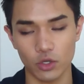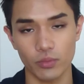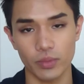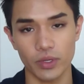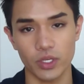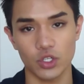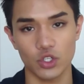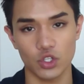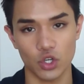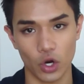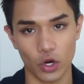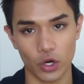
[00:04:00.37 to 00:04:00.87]

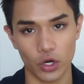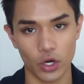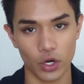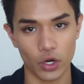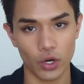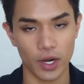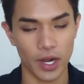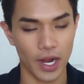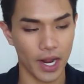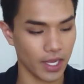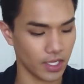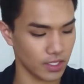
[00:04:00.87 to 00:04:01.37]
bit darker.
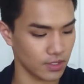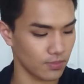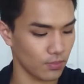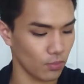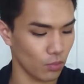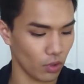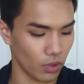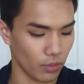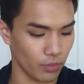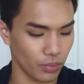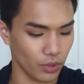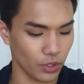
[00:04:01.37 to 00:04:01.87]
It has
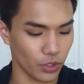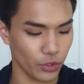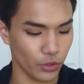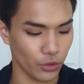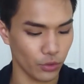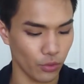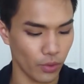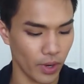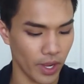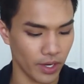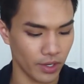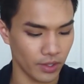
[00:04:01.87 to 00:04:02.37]
more
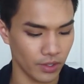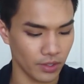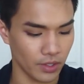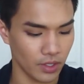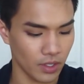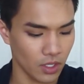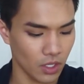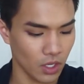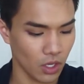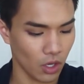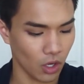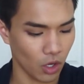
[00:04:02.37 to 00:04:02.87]
blue and
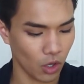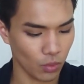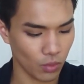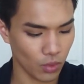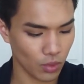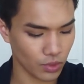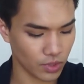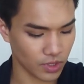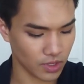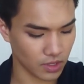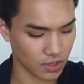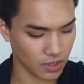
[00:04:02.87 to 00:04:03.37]

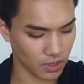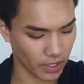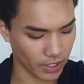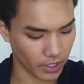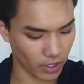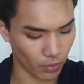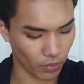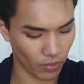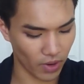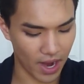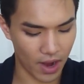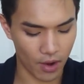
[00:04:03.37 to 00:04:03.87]
almost like a
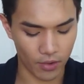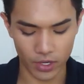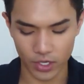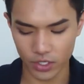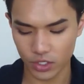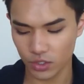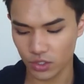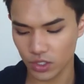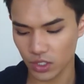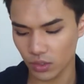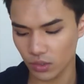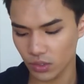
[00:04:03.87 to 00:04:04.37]
brown
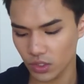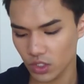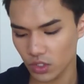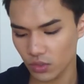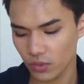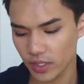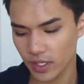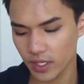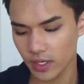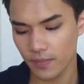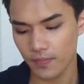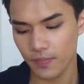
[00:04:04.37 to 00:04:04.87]
undertone to
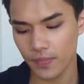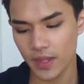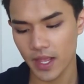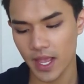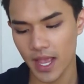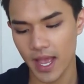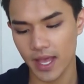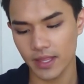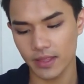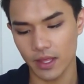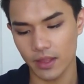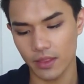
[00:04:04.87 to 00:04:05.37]
it.
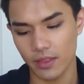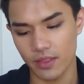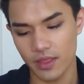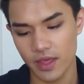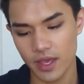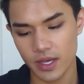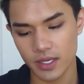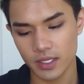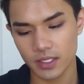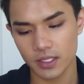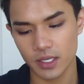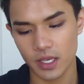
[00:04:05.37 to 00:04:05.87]
And then
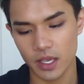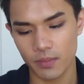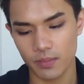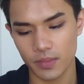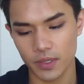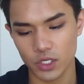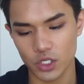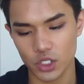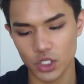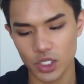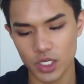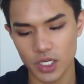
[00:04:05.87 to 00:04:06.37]
this, Hippie
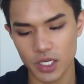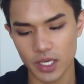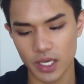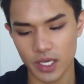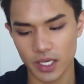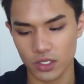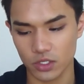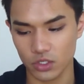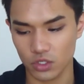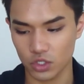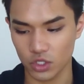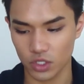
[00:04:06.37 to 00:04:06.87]
Chic,
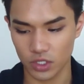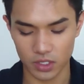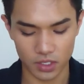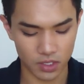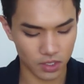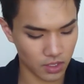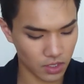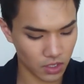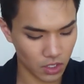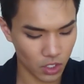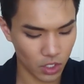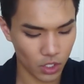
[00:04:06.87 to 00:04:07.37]
is
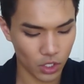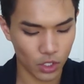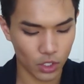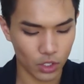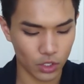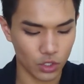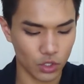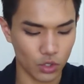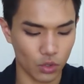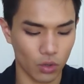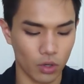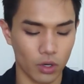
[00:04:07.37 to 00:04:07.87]
just
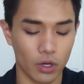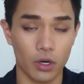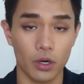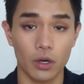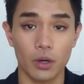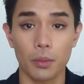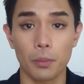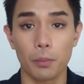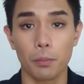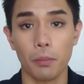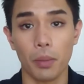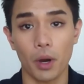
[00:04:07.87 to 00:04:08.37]
your
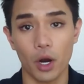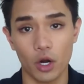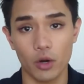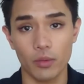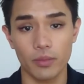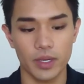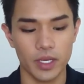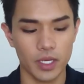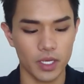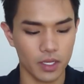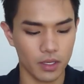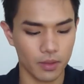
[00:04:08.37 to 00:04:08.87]

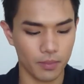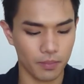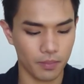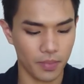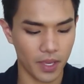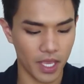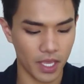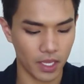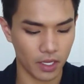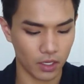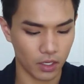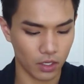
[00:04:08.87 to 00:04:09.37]
Barbie
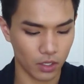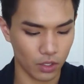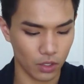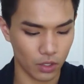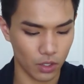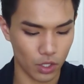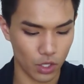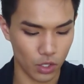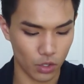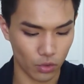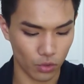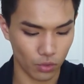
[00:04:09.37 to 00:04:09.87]
pink
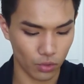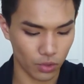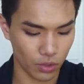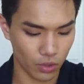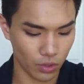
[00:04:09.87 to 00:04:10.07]
nude.